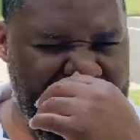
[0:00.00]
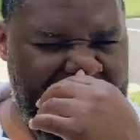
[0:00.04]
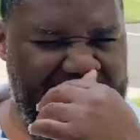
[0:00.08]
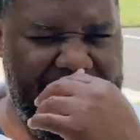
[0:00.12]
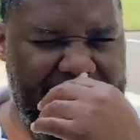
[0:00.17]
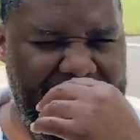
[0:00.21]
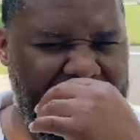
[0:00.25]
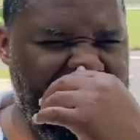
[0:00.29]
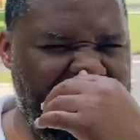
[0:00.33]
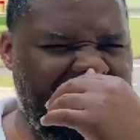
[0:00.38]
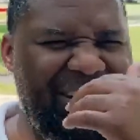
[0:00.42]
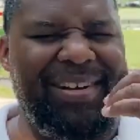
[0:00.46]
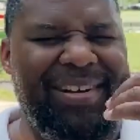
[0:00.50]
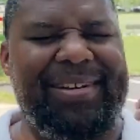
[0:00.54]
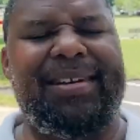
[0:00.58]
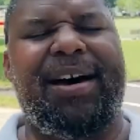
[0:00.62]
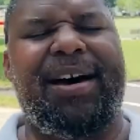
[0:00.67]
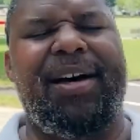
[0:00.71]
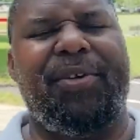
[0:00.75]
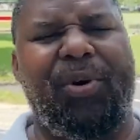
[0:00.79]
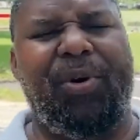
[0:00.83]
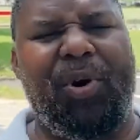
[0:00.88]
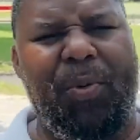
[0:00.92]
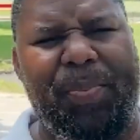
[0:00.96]
and then there's
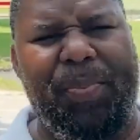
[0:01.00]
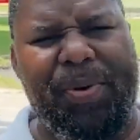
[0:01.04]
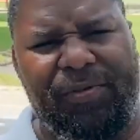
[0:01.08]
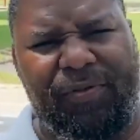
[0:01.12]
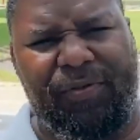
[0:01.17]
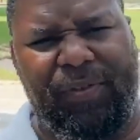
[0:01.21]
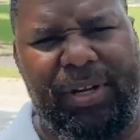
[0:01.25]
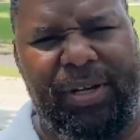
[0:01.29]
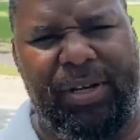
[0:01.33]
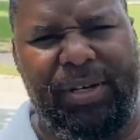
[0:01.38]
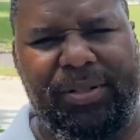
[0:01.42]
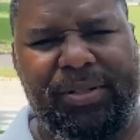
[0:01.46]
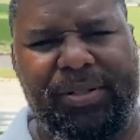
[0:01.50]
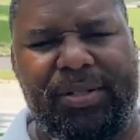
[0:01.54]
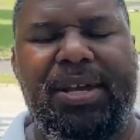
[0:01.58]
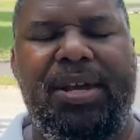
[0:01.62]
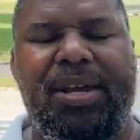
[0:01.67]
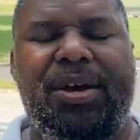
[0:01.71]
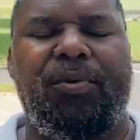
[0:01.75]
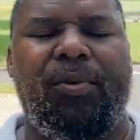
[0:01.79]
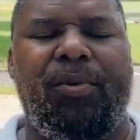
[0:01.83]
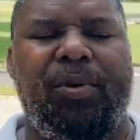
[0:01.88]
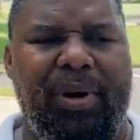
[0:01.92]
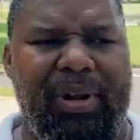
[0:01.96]
another open field
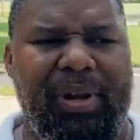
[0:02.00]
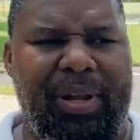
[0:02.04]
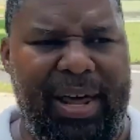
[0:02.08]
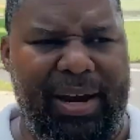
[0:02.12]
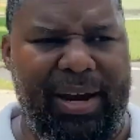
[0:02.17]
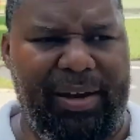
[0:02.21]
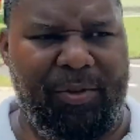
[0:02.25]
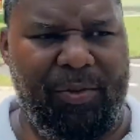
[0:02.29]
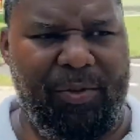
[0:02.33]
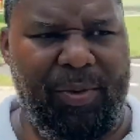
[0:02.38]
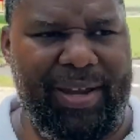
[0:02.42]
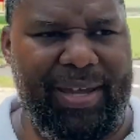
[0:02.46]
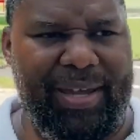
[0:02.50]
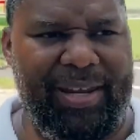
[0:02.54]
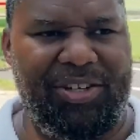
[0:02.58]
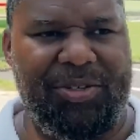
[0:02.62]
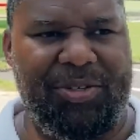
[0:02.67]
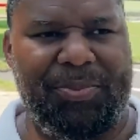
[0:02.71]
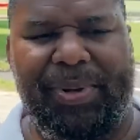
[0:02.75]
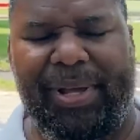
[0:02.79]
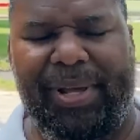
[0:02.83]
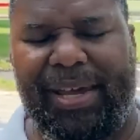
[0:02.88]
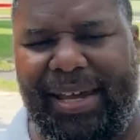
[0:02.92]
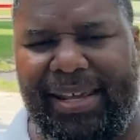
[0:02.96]
where a lot of cricket is
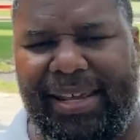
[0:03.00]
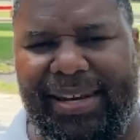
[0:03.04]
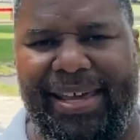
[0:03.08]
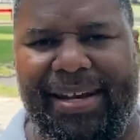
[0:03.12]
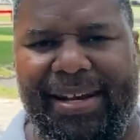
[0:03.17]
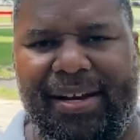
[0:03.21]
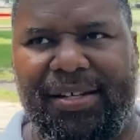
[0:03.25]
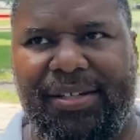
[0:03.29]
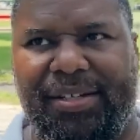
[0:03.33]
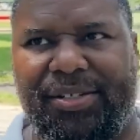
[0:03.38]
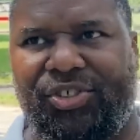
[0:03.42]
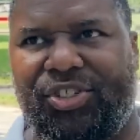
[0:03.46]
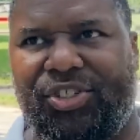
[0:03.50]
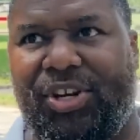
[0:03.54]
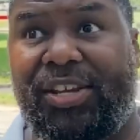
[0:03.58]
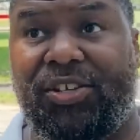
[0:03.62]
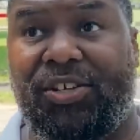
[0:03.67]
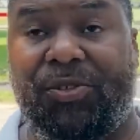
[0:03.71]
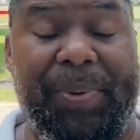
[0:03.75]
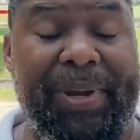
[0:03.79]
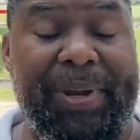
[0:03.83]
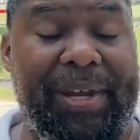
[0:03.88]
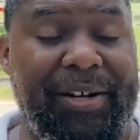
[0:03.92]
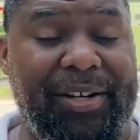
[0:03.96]
played, and a
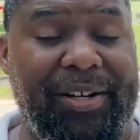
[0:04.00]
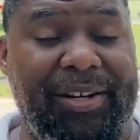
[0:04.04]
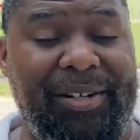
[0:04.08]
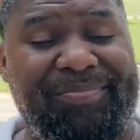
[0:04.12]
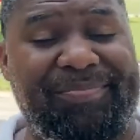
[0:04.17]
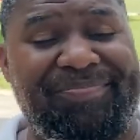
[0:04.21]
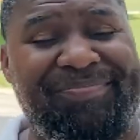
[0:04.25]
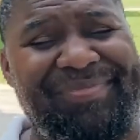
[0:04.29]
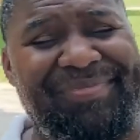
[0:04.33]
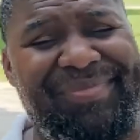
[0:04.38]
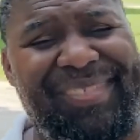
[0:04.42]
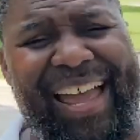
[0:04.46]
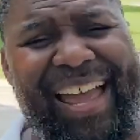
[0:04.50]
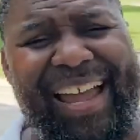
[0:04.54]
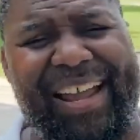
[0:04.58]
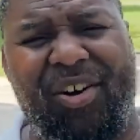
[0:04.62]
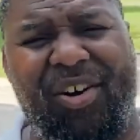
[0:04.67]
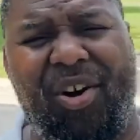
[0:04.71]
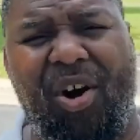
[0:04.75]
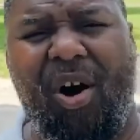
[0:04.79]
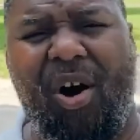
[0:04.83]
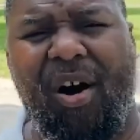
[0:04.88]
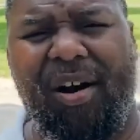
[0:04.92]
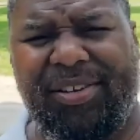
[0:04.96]
Shakespeare like
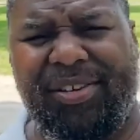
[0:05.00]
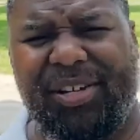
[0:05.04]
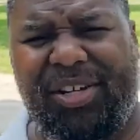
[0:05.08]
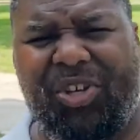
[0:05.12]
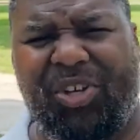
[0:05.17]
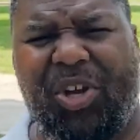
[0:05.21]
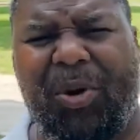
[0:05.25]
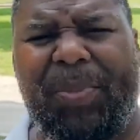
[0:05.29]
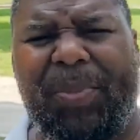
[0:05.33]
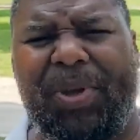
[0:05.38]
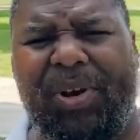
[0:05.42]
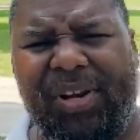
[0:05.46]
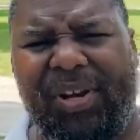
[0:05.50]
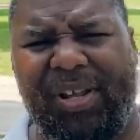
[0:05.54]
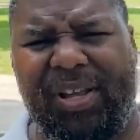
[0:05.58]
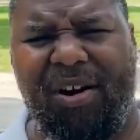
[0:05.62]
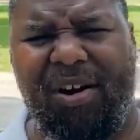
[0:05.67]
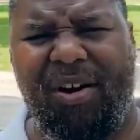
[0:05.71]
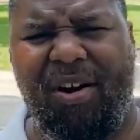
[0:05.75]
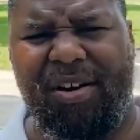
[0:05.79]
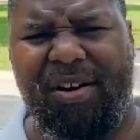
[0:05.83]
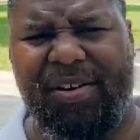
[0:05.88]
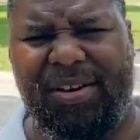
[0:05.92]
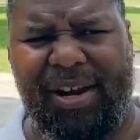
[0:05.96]
garden, that's community
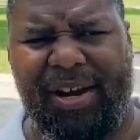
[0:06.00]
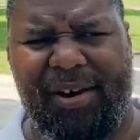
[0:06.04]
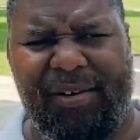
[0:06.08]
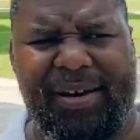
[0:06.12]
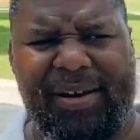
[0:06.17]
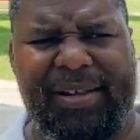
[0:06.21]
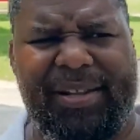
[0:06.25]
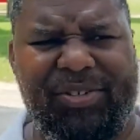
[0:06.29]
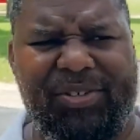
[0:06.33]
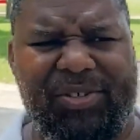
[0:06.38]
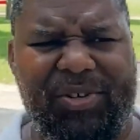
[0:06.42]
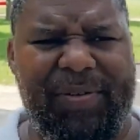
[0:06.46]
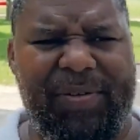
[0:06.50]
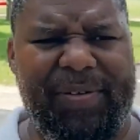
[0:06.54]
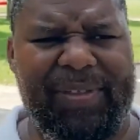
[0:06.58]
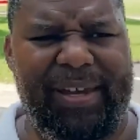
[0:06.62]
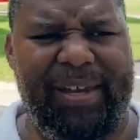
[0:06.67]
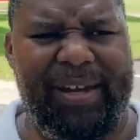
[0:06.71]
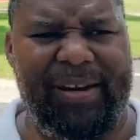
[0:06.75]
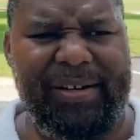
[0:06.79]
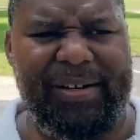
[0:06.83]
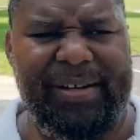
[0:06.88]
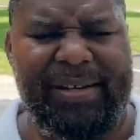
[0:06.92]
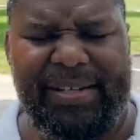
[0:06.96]
garden area that's over
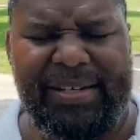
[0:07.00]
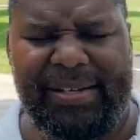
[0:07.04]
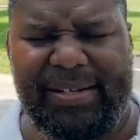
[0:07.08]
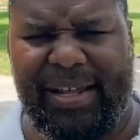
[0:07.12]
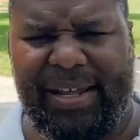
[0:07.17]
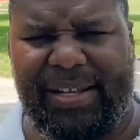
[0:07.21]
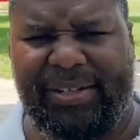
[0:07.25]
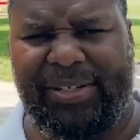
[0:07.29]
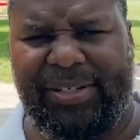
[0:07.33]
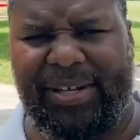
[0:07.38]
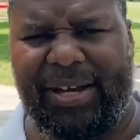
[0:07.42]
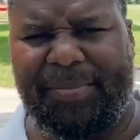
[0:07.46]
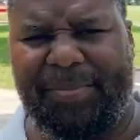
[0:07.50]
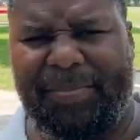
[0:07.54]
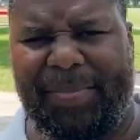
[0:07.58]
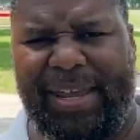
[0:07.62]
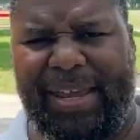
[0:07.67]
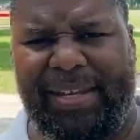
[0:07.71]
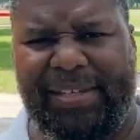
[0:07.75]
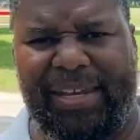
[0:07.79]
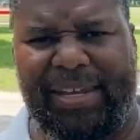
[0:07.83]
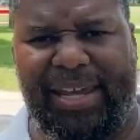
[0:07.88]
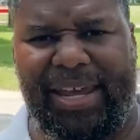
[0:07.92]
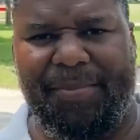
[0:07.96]
there, that's
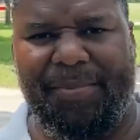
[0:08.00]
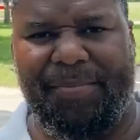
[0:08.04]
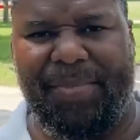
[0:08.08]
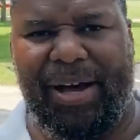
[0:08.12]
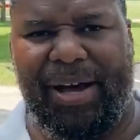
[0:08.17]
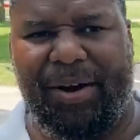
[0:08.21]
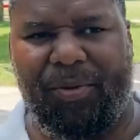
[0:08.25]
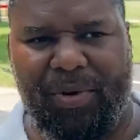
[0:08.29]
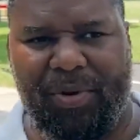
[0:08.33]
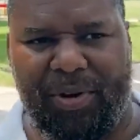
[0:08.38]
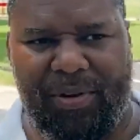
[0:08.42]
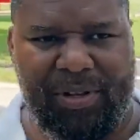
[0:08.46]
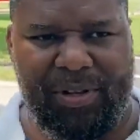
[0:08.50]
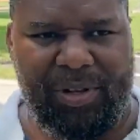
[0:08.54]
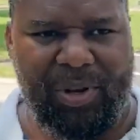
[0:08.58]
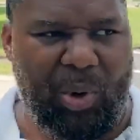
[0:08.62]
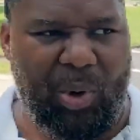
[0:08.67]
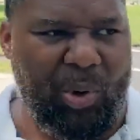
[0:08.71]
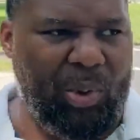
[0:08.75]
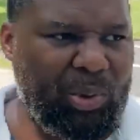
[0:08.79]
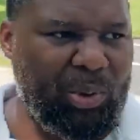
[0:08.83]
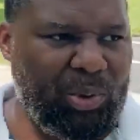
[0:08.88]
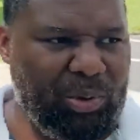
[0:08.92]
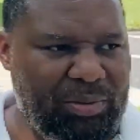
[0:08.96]
maintained by one of the
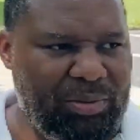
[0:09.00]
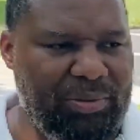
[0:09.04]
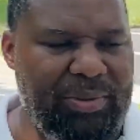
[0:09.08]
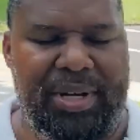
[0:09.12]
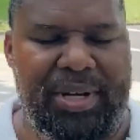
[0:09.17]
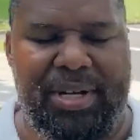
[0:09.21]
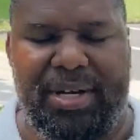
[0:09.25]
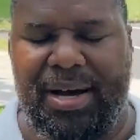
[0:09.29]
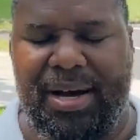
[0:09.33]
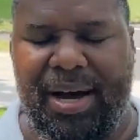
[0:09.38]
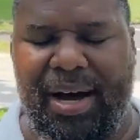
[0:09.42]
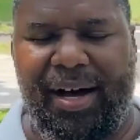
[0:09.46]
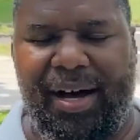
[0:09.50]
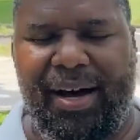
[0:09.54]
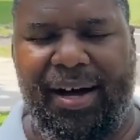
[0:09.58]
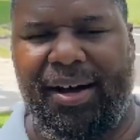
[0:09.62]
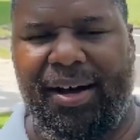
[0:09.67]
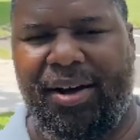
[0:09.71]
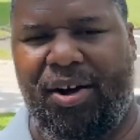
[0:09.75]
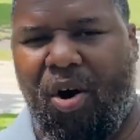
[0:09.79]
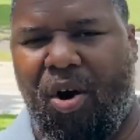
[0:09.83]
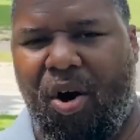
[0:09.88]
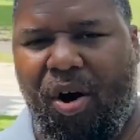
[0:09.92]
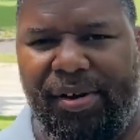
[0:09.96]
local
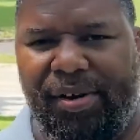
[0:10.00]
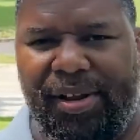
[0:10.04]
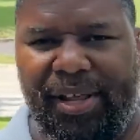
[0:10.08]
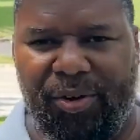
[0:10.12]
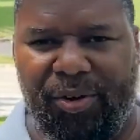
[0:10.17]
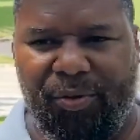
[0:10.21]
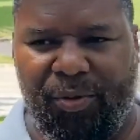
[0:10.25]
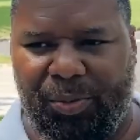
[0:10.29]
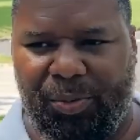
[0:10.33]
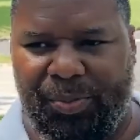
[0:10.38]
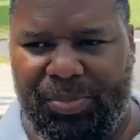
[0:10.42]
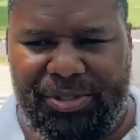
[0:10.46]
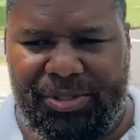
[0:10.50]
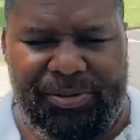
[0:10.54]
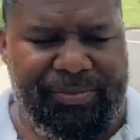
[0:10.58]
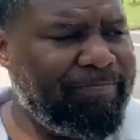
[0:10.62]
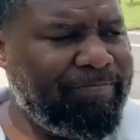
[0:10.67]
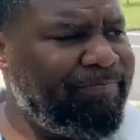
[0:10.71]
gardening groups.